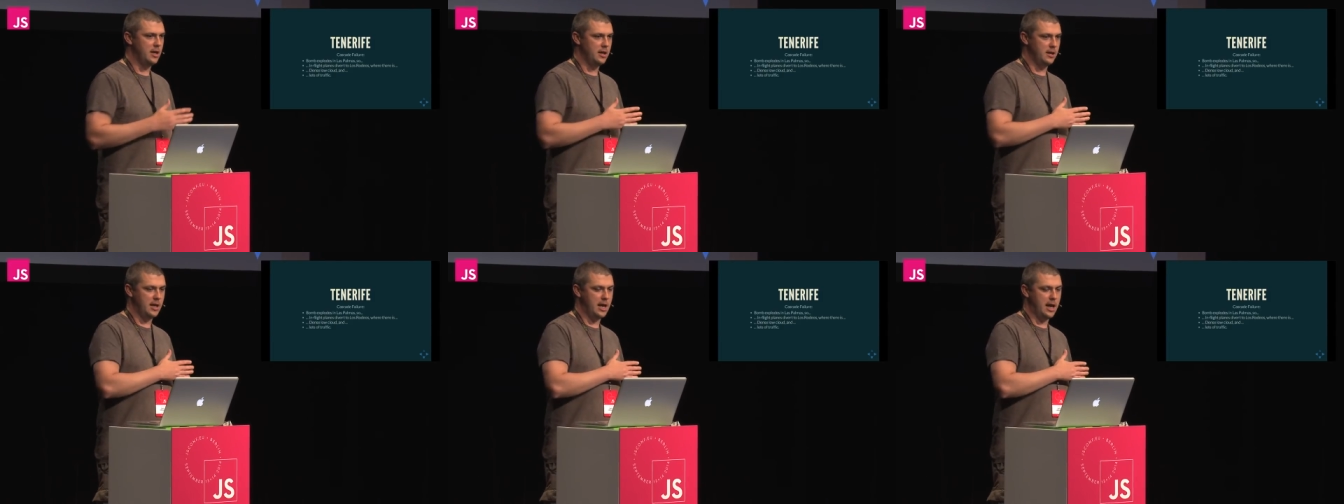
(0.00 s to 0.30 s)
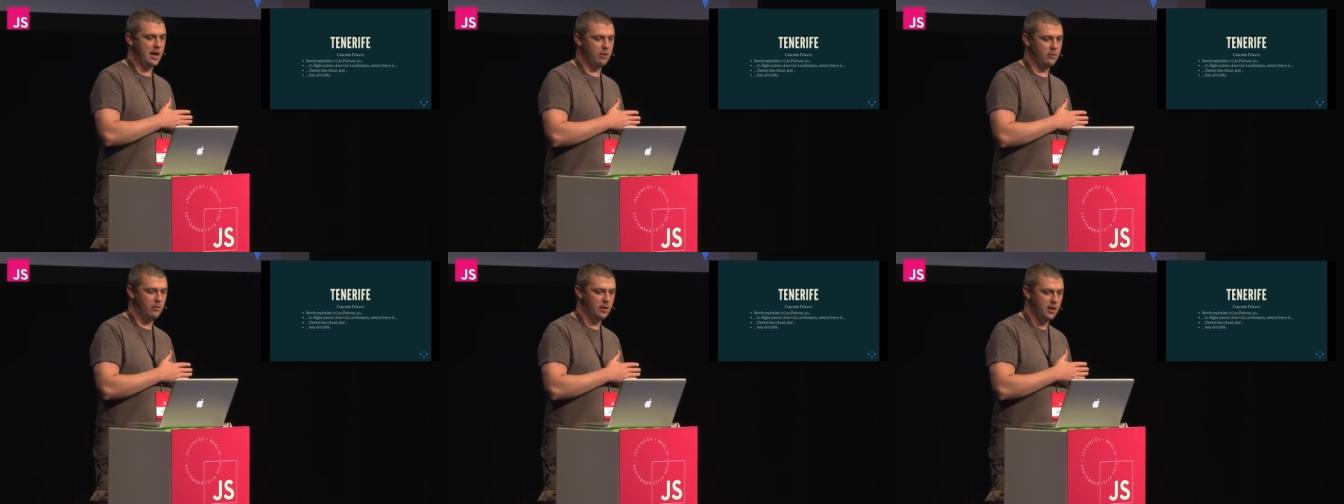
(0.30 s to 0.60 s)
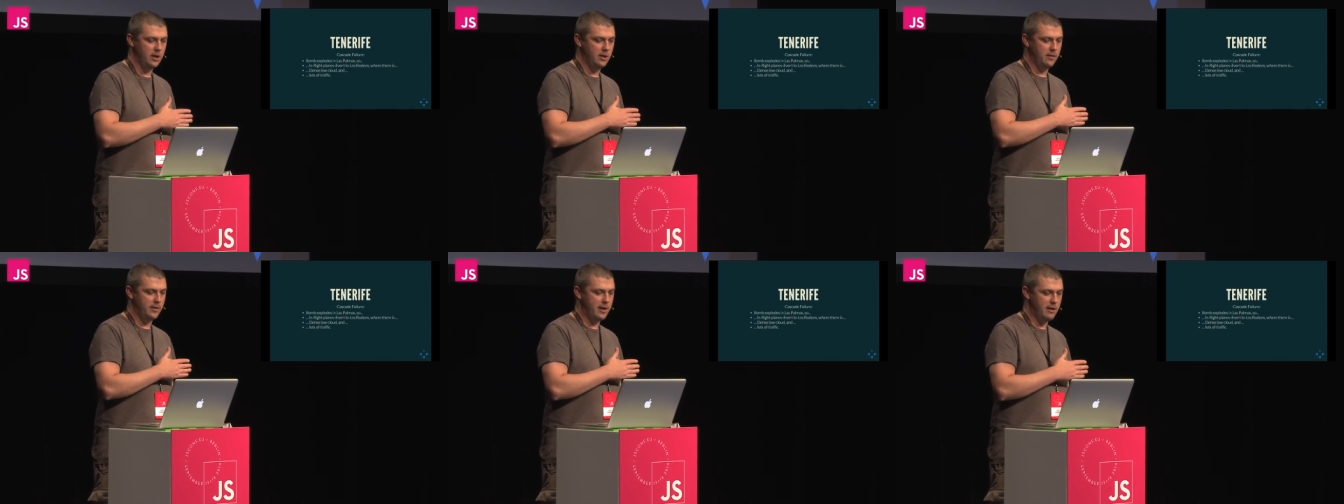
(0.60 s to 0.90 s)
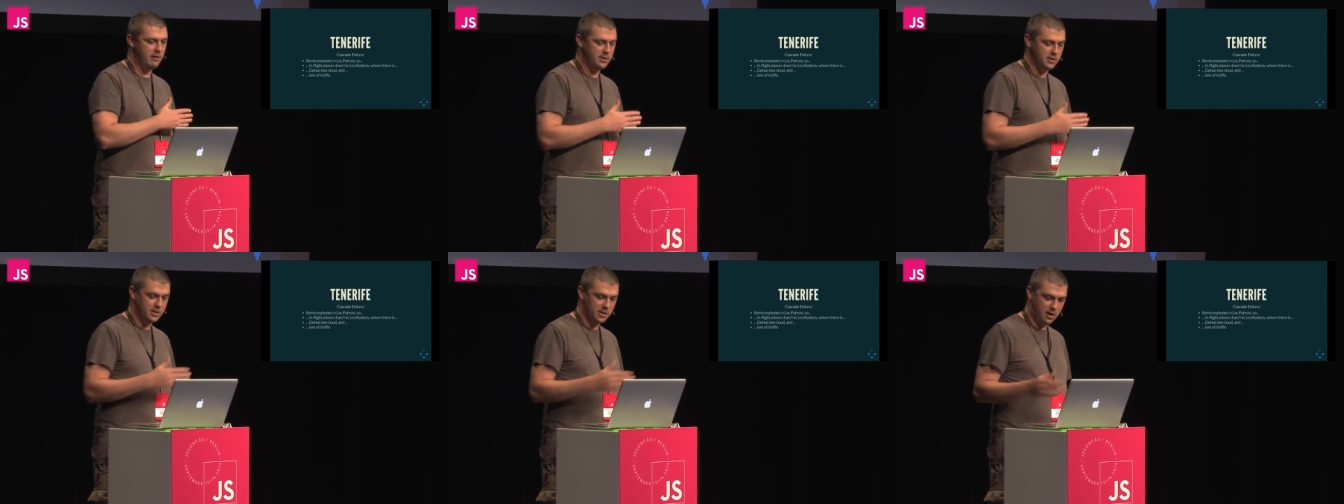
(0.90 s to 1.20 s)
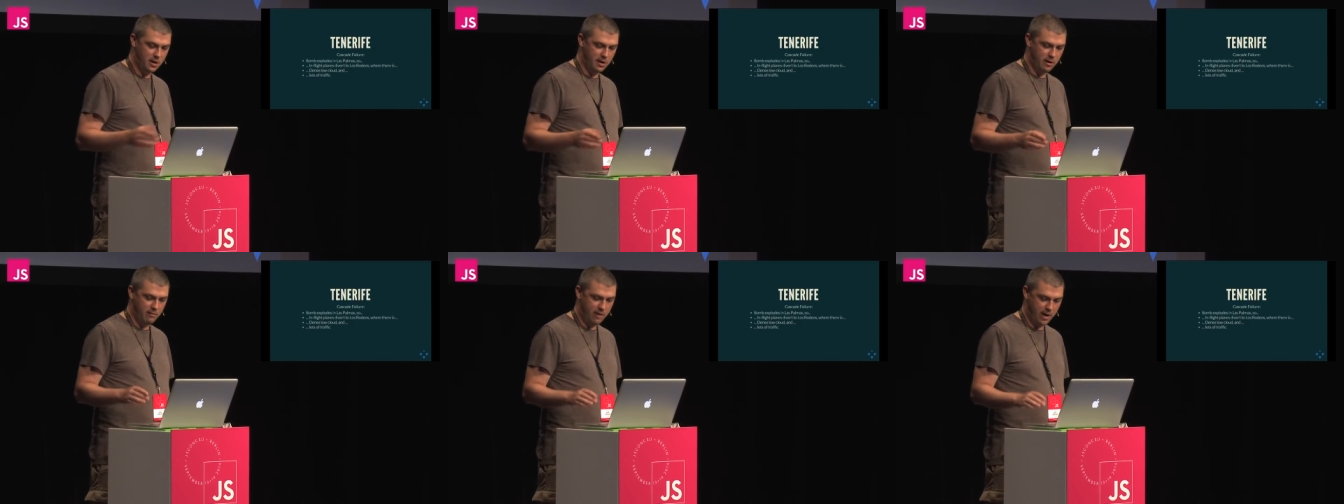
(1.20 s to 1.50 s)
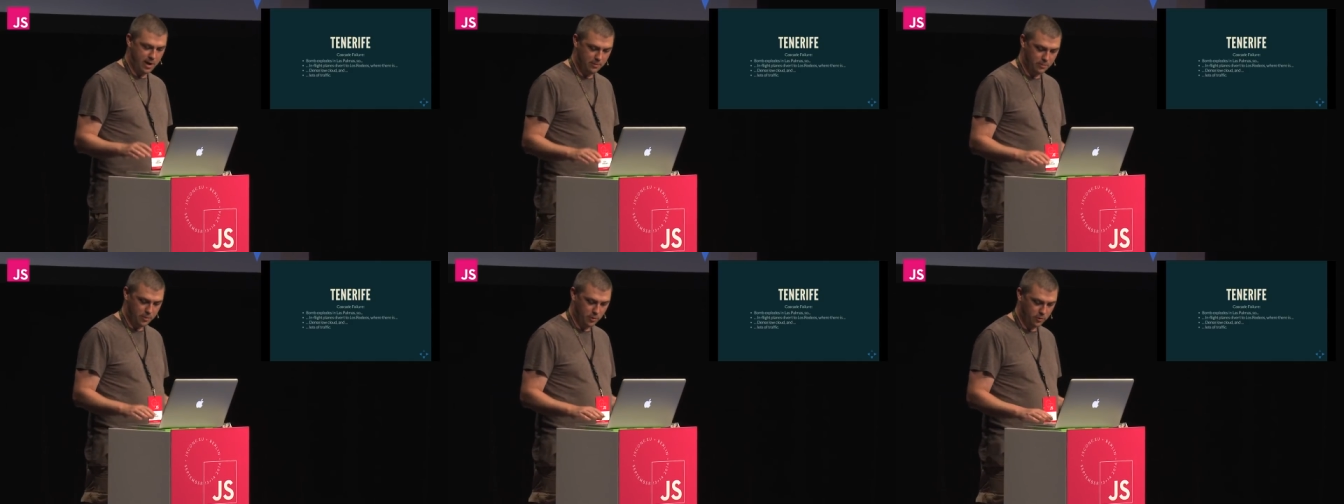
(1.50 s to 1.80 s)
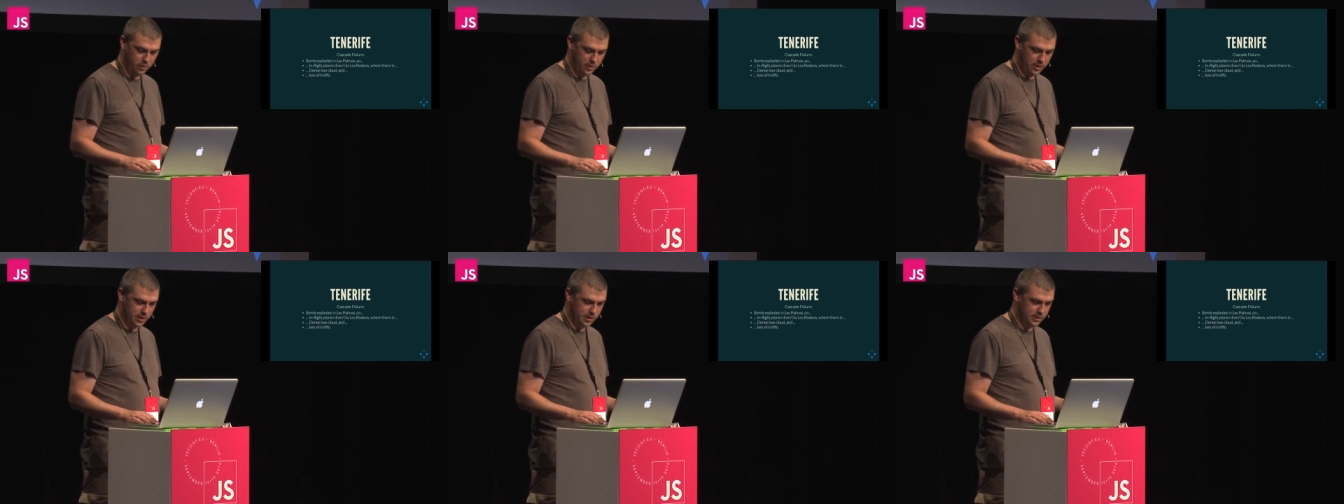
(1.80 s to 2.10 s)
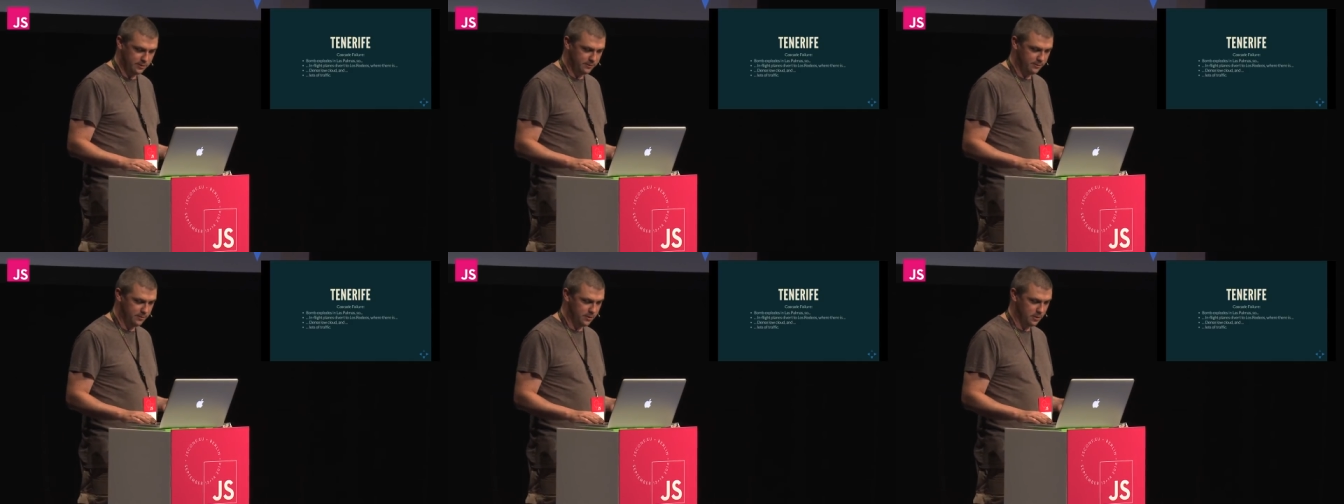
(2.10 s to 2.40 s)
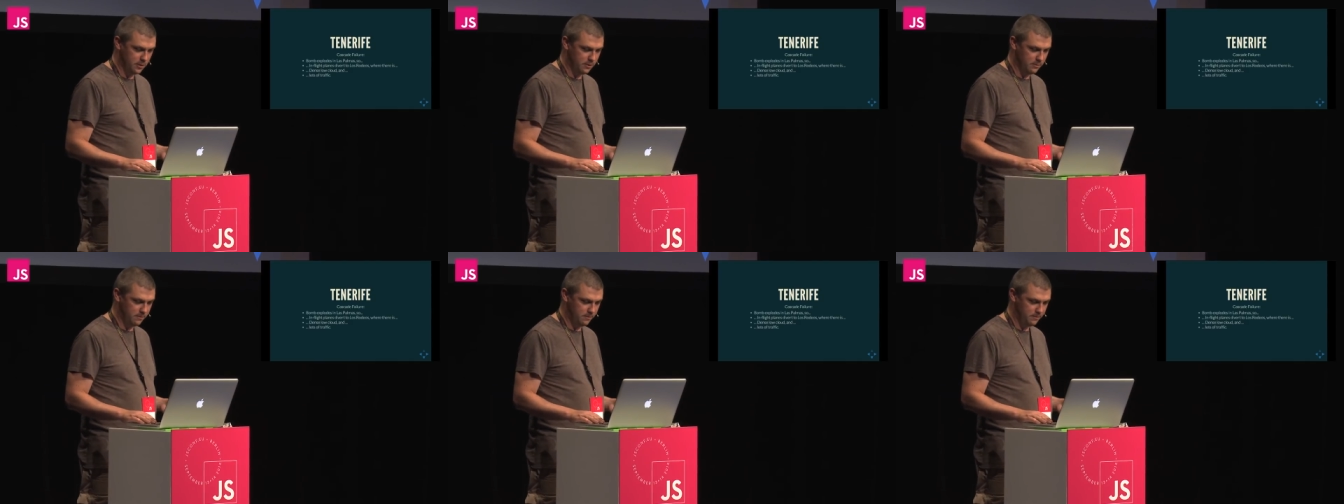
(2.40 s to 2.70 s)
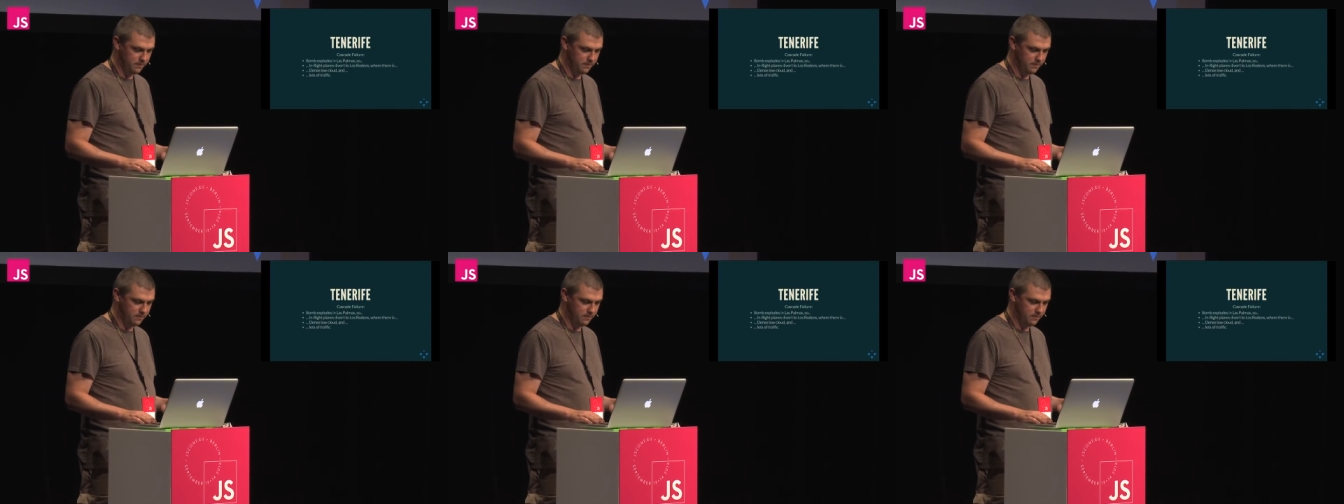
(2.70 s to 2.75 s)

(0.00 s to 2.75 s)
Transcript: Now, their entire airport is full.